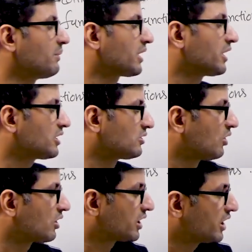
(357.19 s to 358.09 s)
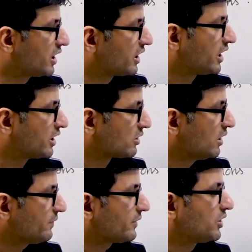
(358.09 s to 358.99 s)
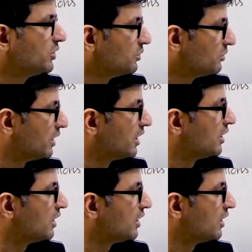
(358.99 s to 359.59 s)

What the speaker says: but it is not there in case of queue,